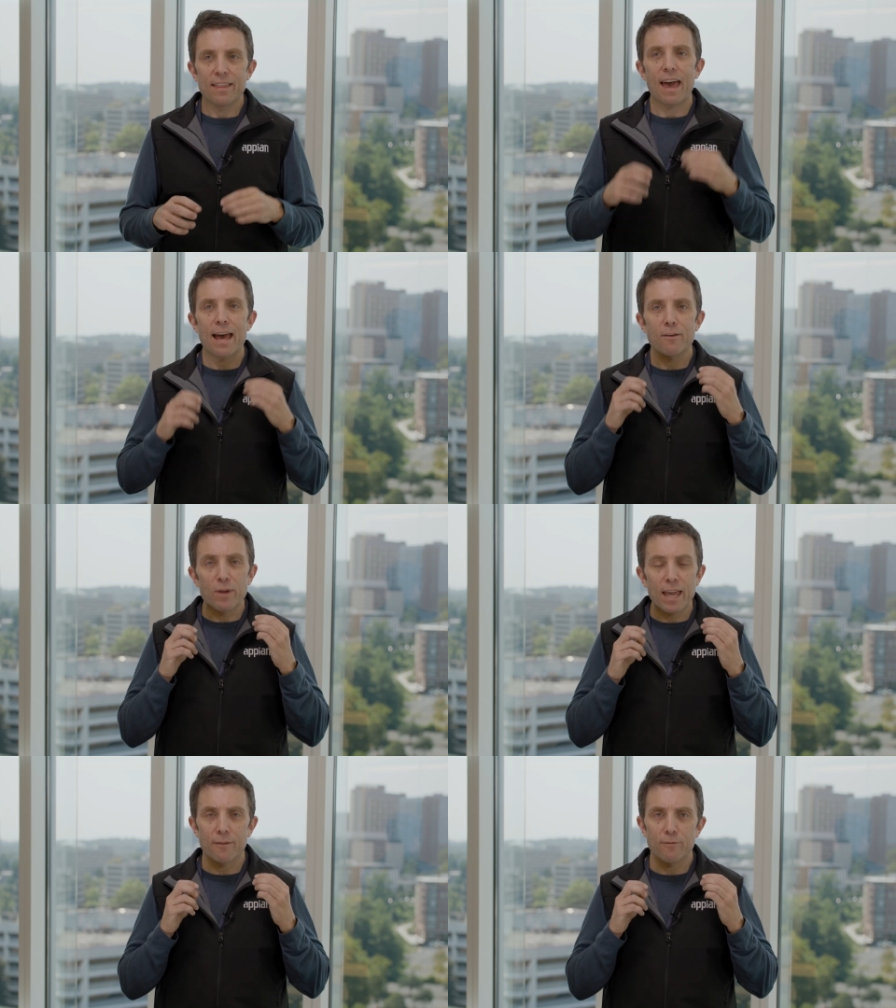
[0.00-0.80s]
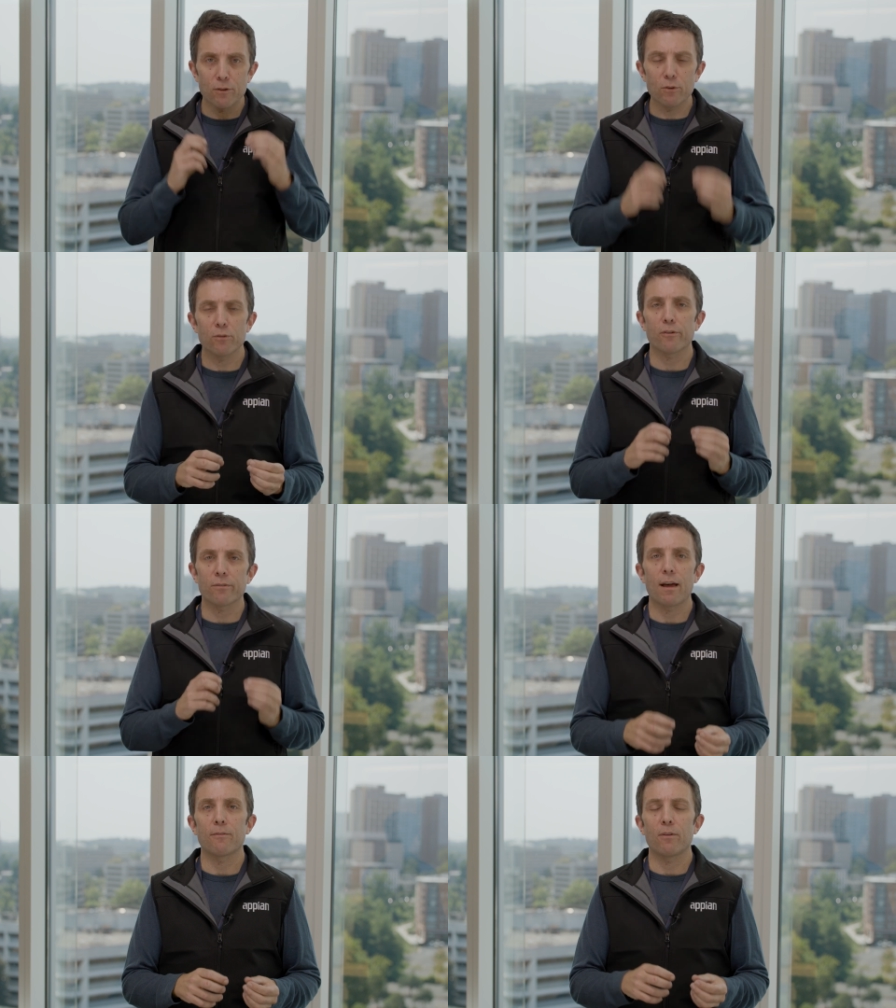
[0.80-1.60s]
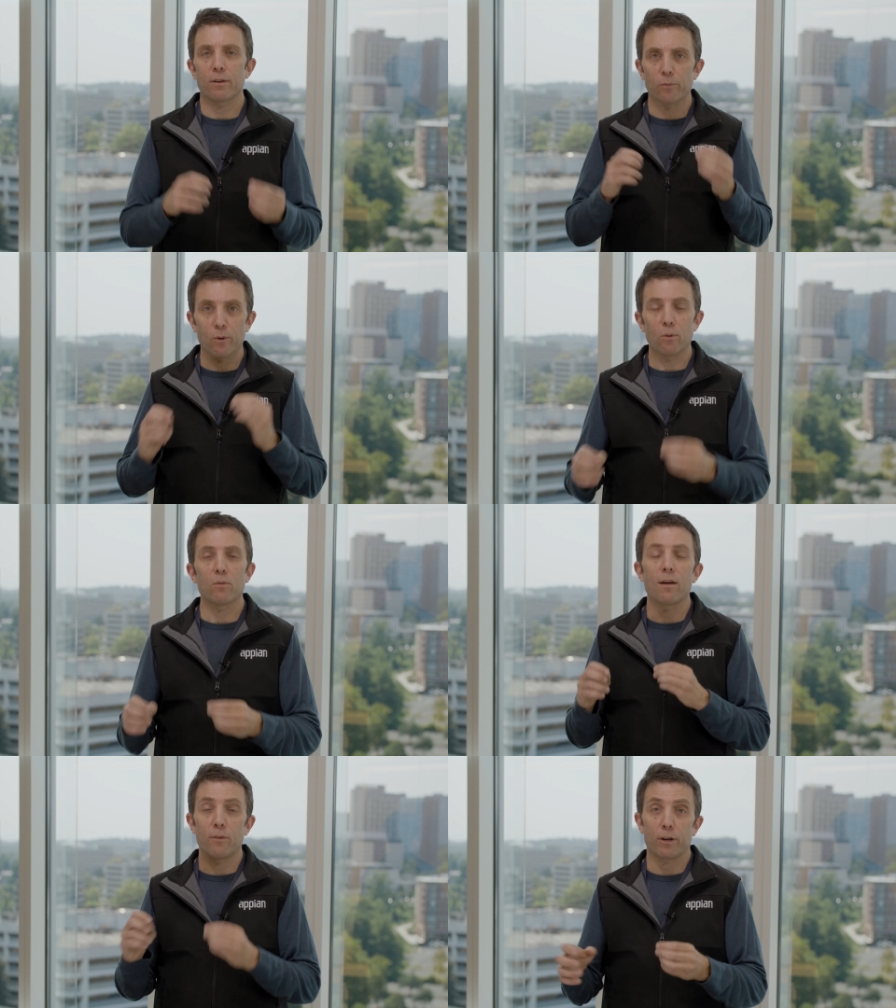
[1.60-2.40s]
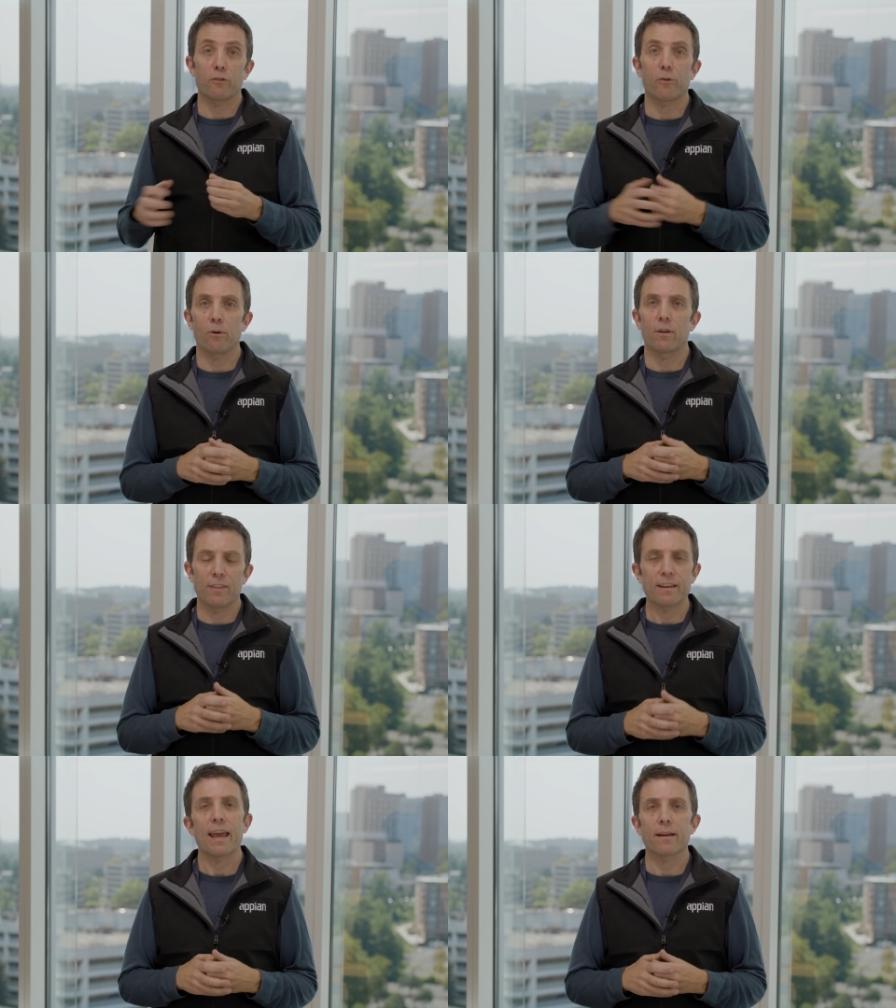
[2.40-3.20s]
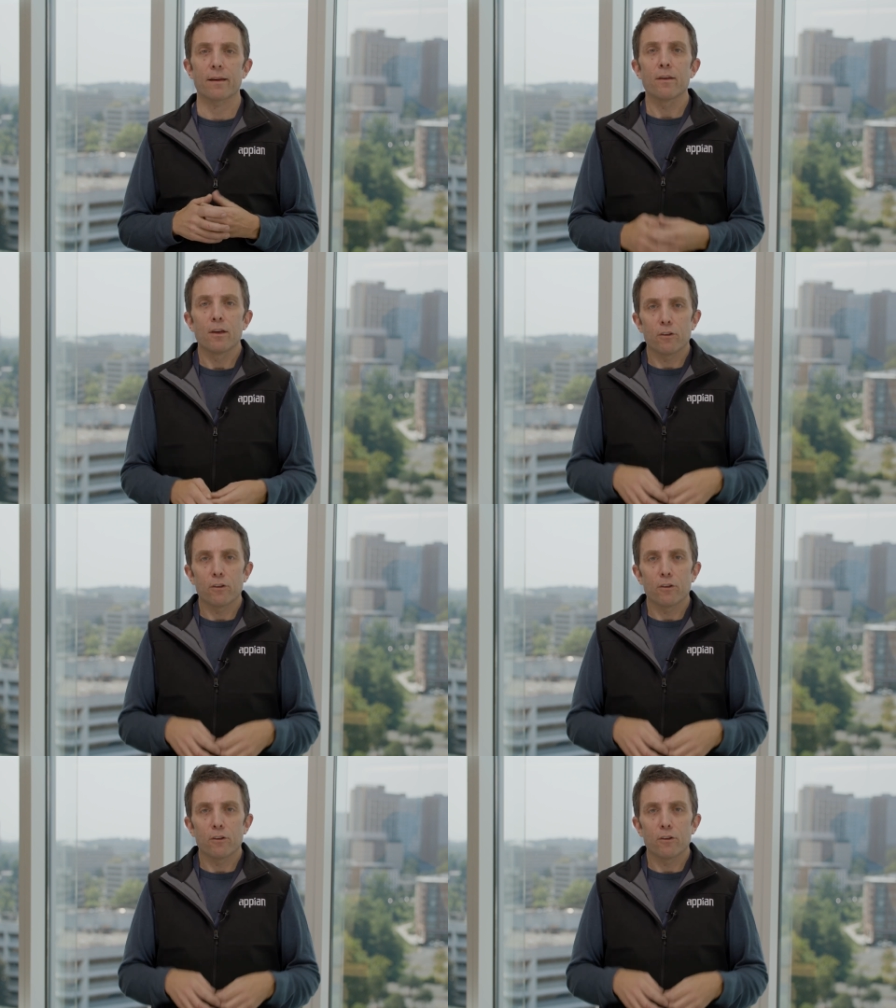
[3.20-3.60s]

that we have user level and role level control of the data.